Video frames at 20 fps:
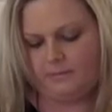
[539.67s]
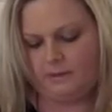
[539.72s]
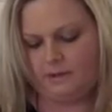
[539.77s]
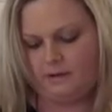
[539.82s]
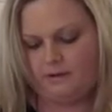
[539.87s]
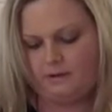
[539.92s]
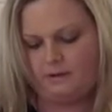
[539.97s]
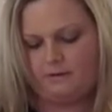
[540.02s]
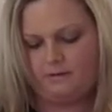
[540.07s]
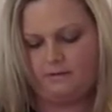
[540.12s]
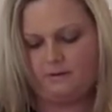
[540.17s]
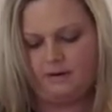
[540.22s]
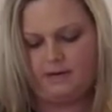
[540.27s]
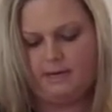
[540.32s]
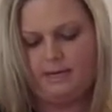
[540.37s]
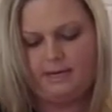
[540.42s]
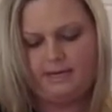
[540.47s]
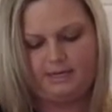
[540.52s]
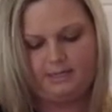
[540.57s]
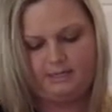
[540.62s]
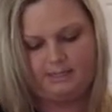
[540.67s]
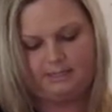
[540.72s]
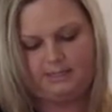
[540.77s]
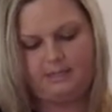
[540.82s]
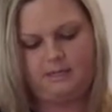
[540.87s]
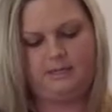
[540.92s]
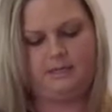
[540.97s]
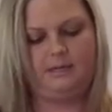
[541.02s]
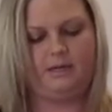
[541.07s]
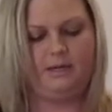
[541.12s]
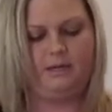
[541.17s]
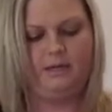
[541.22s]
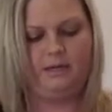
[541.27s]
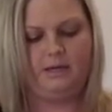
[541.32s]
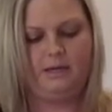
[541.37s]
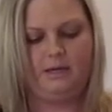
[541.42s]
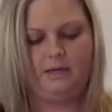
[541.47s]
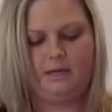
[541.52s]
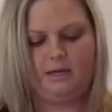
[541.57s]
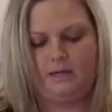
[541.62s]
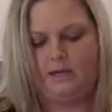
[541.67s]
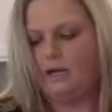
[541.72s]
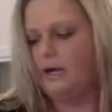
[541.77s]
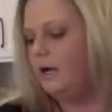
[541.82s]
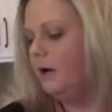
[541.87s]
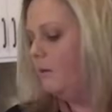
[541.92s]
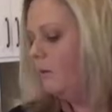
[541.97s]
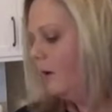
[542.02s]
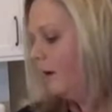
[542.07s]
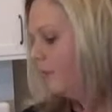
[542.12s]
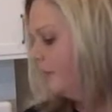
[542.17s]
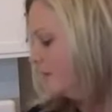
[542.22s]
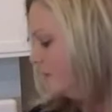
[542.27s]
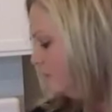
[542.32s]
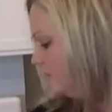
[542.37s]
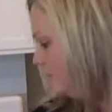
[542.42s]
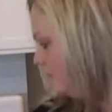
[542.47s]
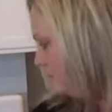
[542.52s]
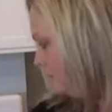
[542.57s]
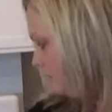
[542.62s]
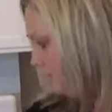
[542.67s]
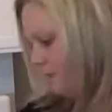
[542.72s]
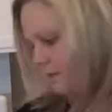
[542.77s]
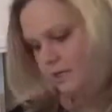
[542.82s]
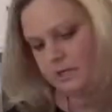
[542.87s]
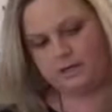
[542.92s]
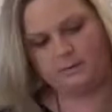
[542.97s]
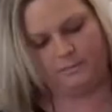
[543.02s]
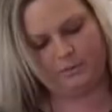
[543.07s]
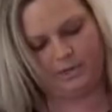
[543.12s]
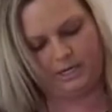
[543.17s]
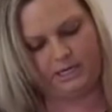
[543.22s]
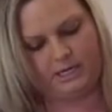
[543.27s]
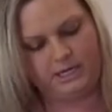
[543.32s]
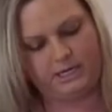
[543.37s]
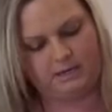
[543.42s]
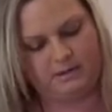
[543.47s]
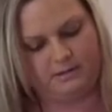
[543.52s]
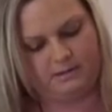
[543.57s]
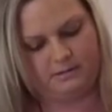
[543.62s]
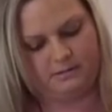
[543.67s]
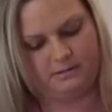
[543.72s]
All right. I want this to look kind of pretty.